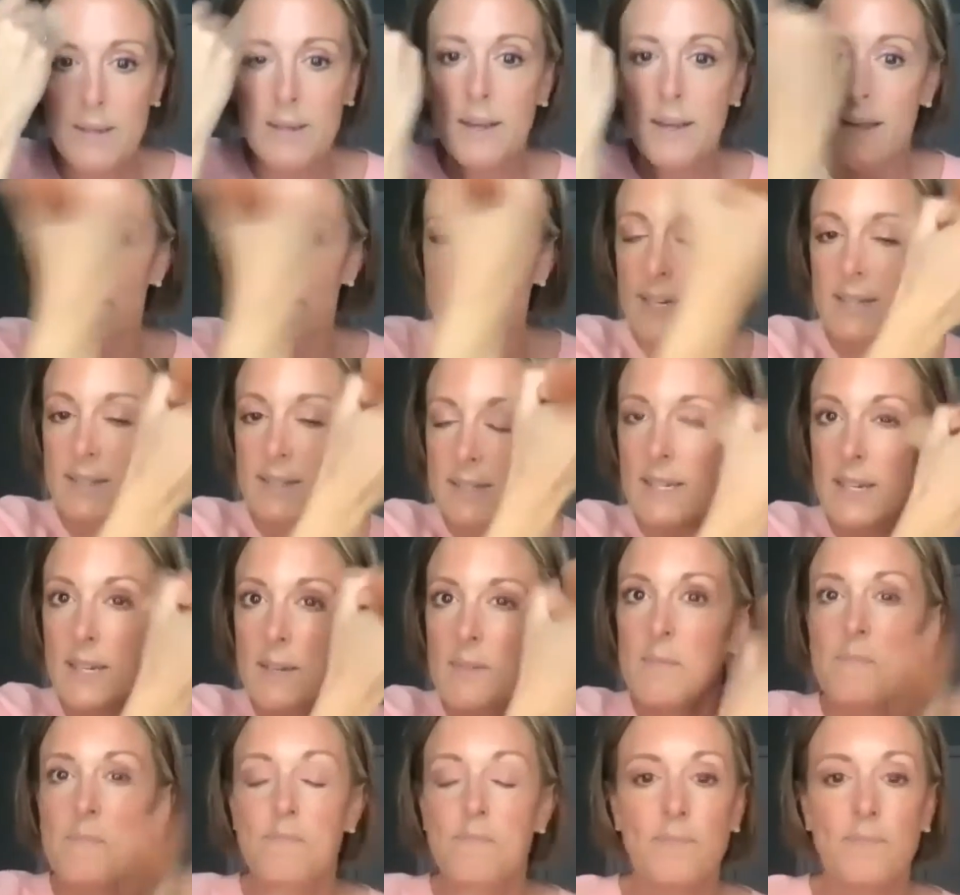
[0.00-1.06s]
And that's it.
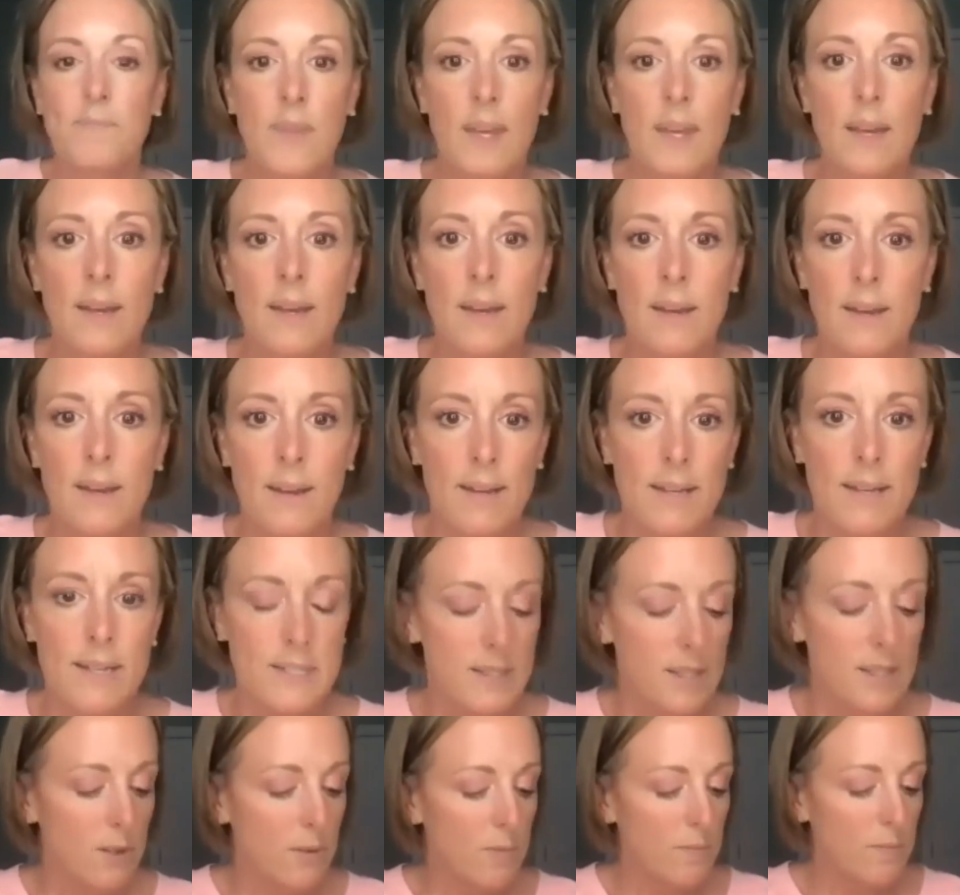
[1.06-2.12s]

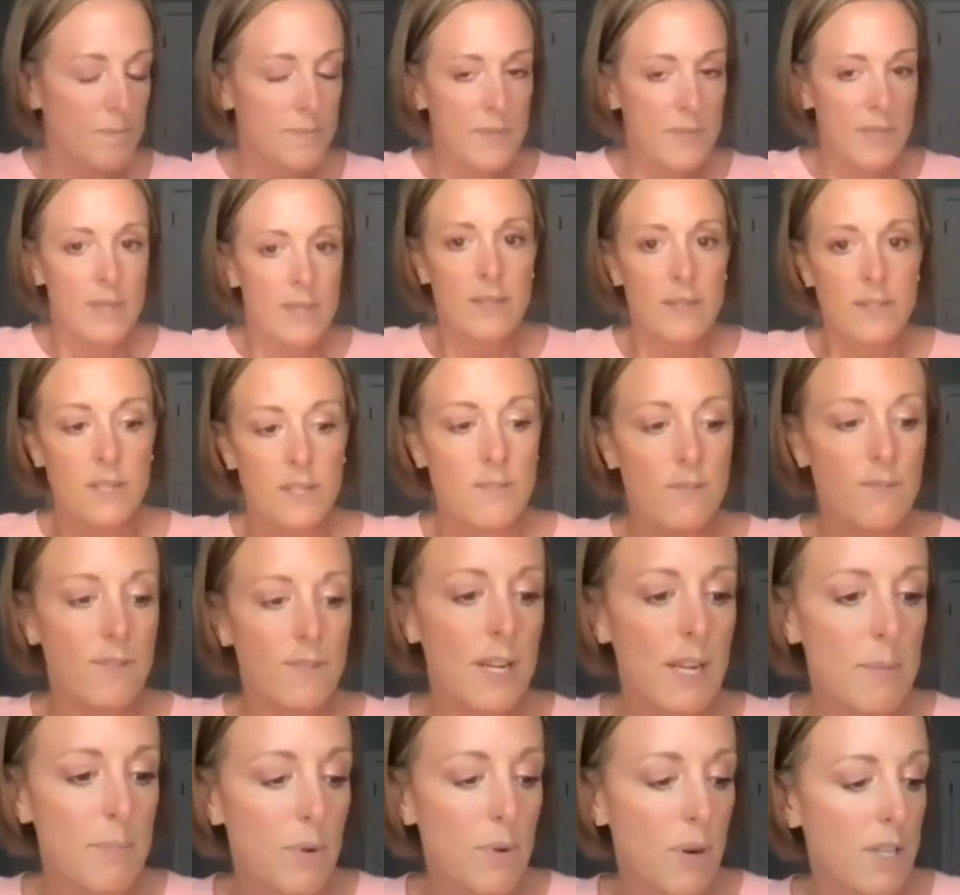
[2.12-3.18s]
So don't
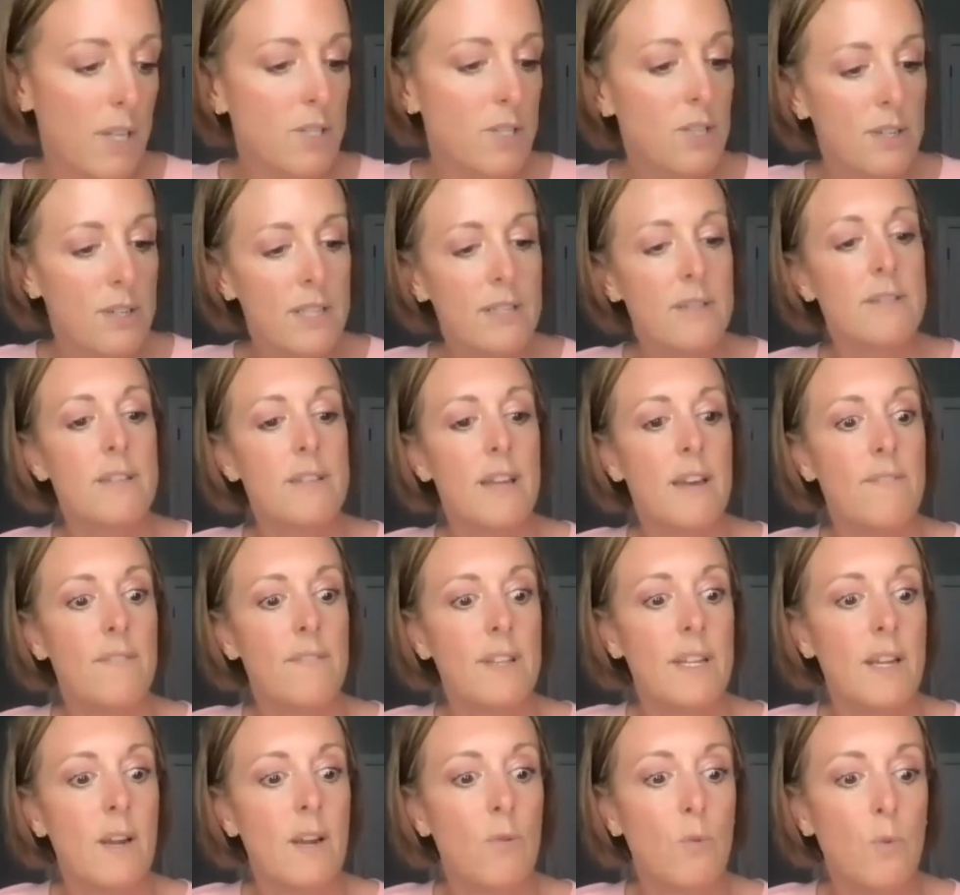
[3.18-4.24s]
forget bronzer. It's
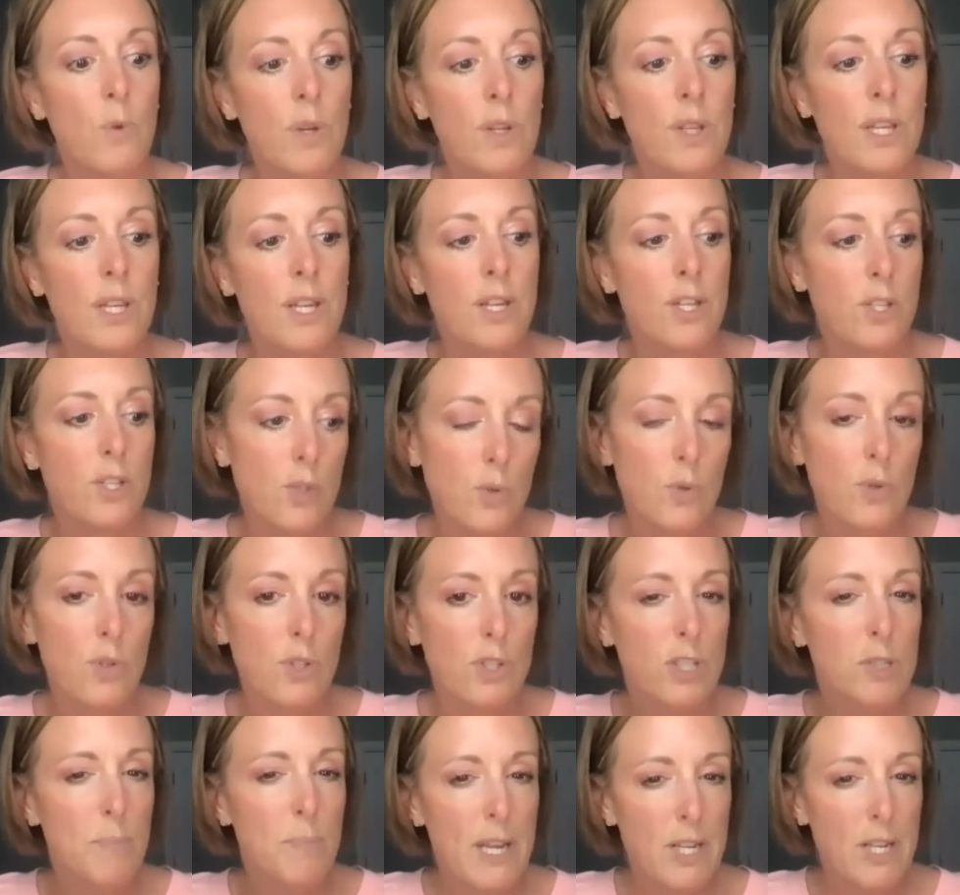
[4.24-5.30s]
definitely a really good tool,
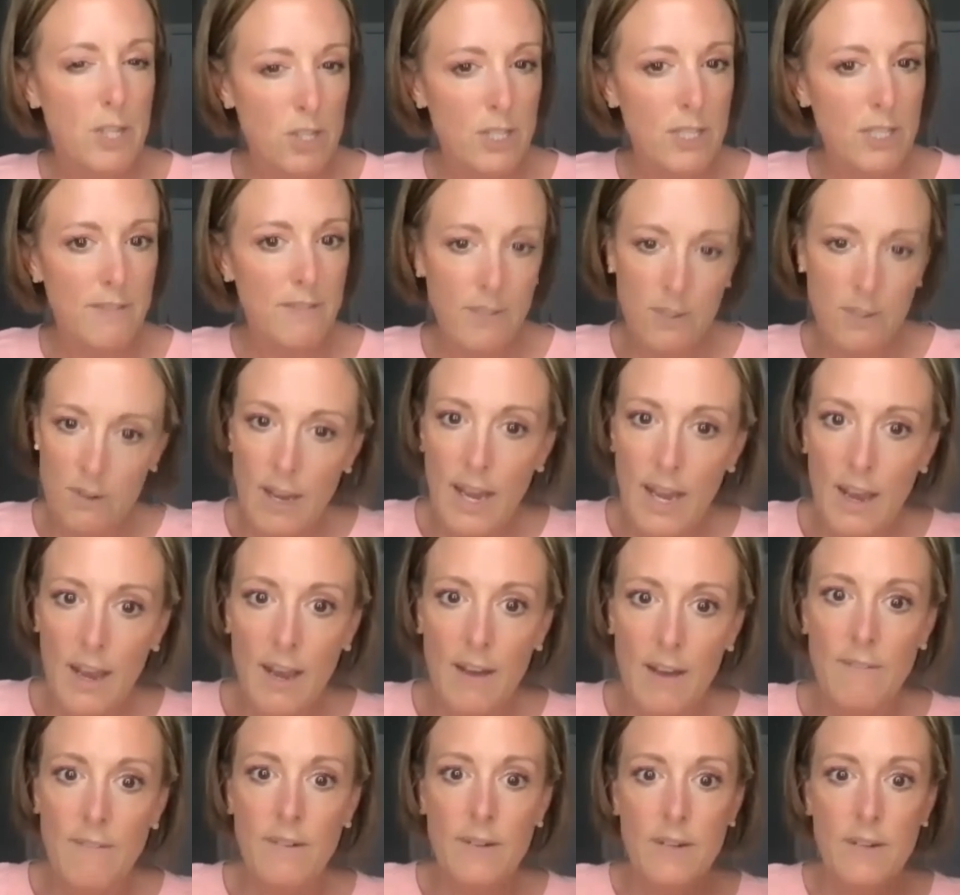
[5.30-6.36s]
especially if you
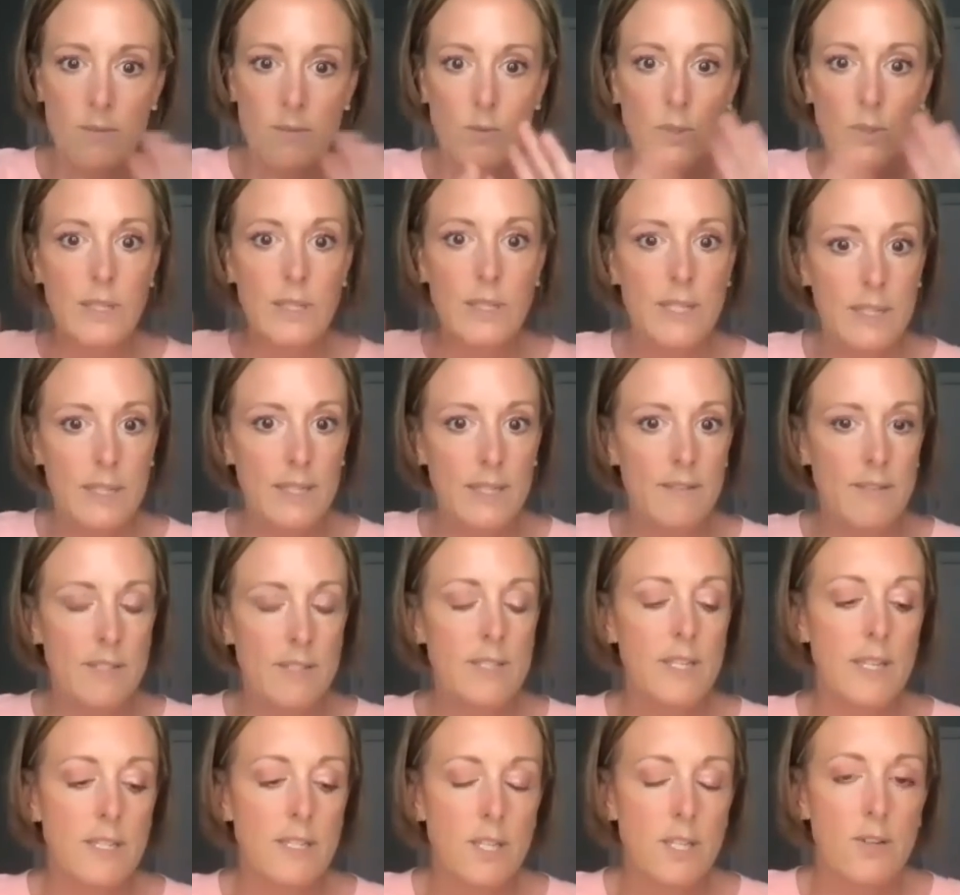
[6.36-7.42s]
have really uneven
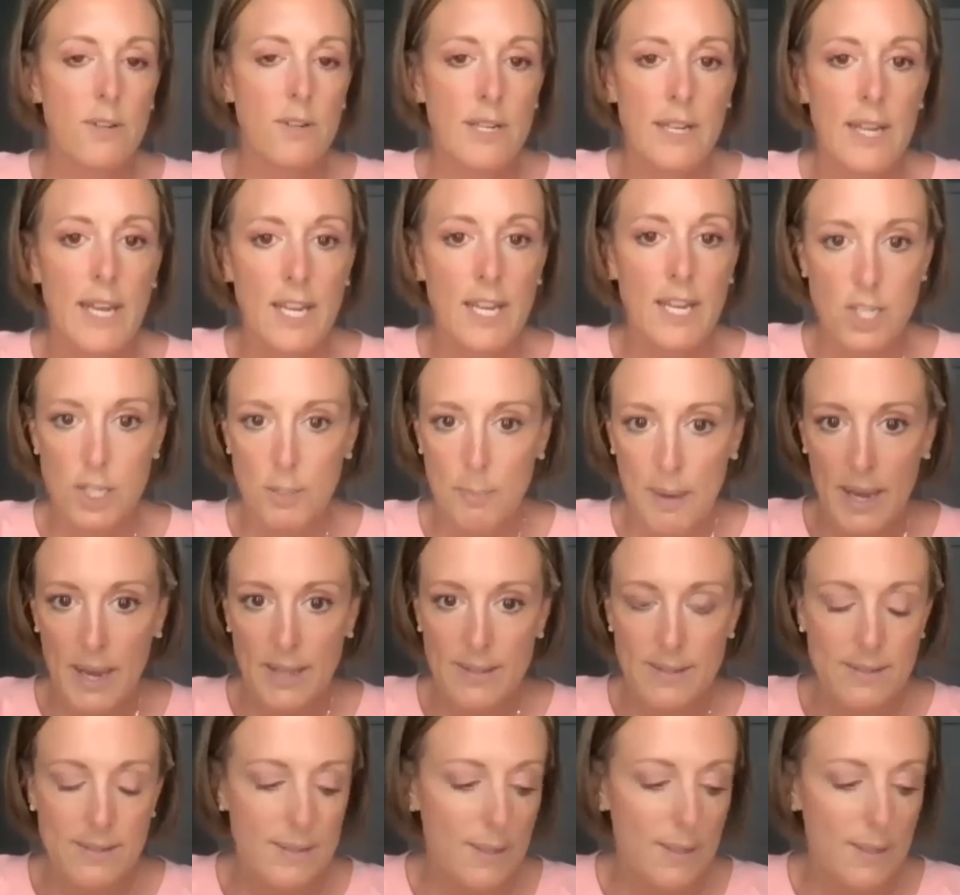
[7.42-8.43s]
skin tone and age spots.